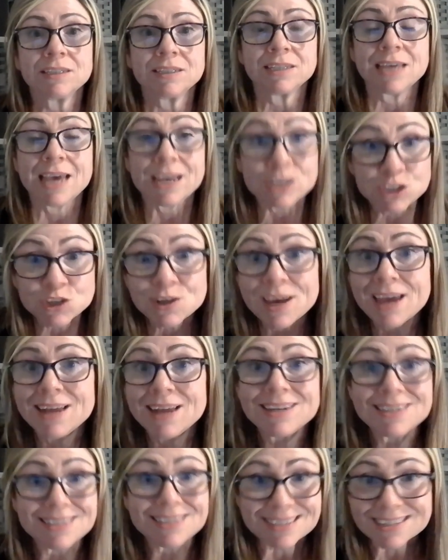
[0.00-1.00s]

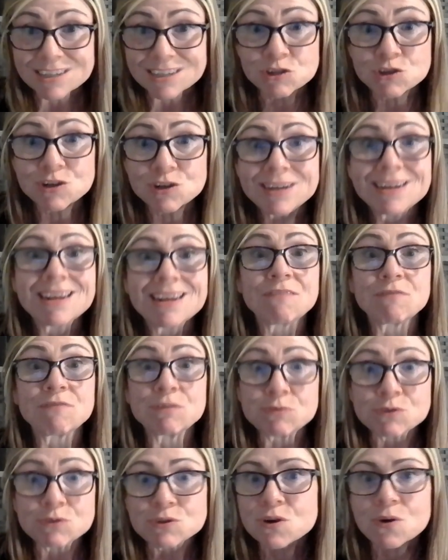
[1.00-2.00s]
educated decision if
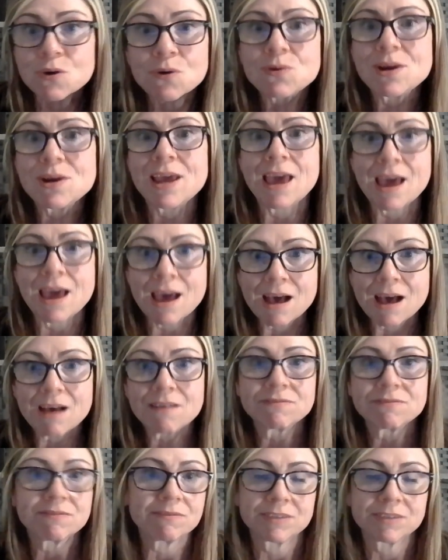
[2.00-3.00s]
you don't
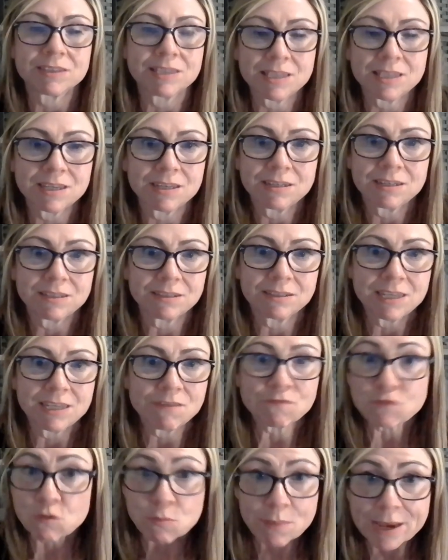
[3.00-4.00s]
have the
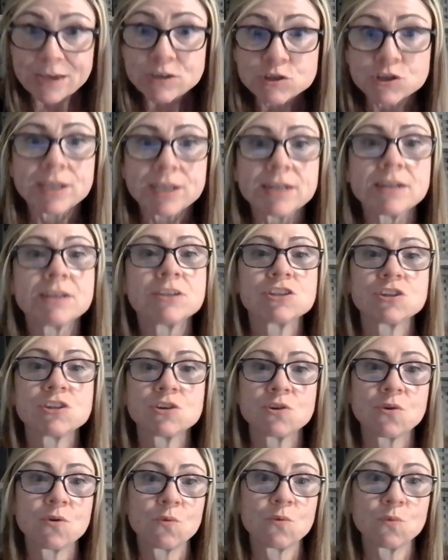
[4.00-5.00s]
information.
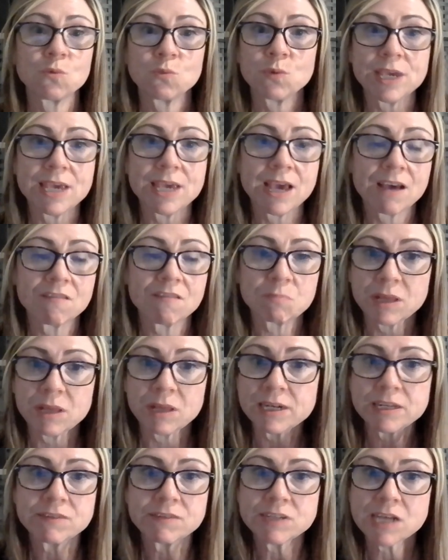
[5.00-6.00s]
So we have
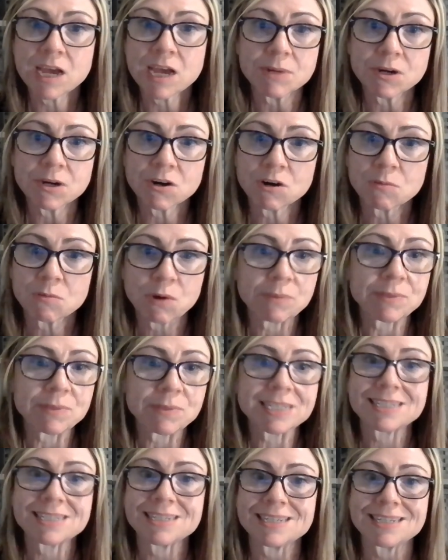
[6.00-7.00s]
plenty of time in our
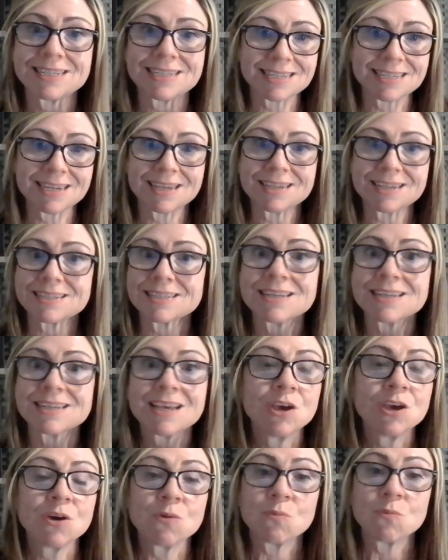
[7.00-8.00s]
appointments to discuss
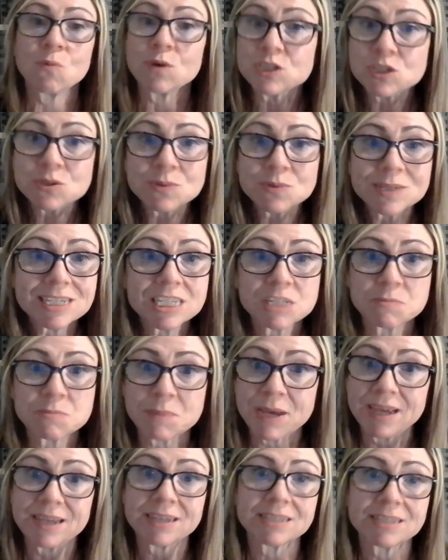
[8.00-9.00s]
what to
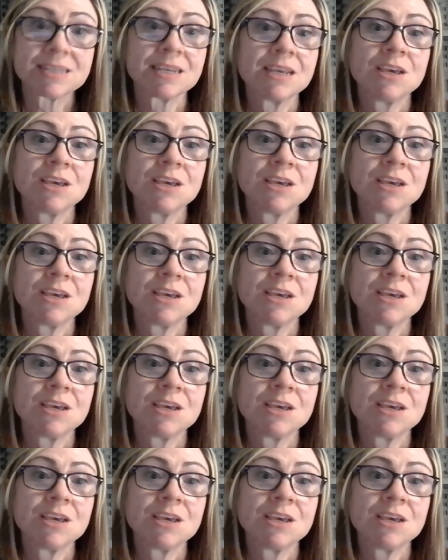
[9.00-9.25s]
expect.